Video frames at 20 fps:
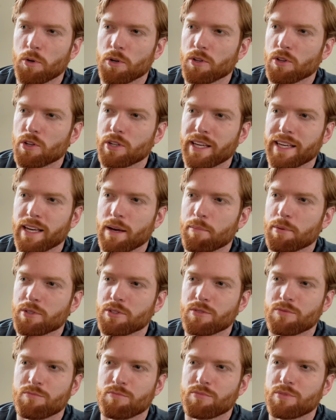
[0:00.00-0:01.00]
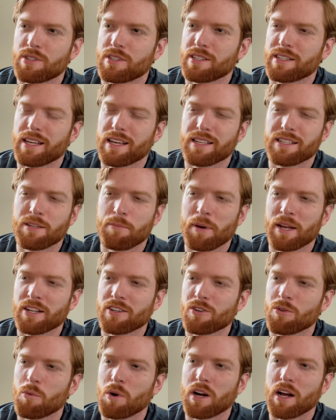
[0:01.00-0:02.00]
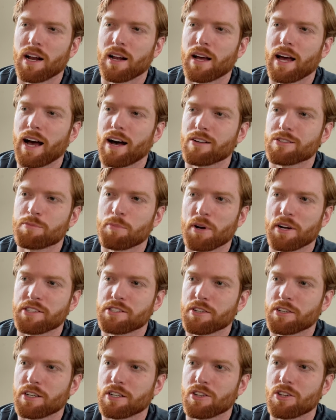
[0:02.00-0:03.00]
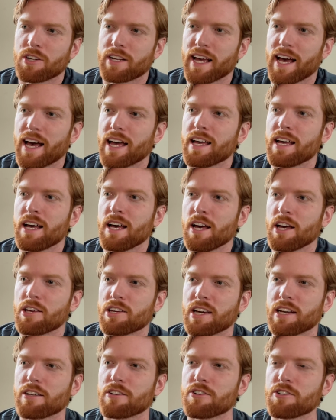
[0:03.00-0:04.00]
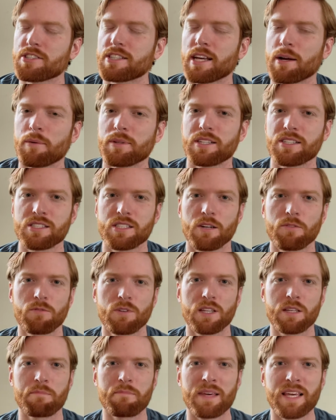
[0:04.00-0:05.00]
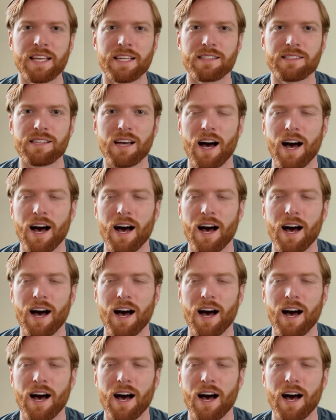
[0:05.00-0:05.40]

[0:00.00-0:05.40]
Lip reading: You're looking at, but depending on what kind of house price you're gonna look at, you gotta understand what this stuff really means.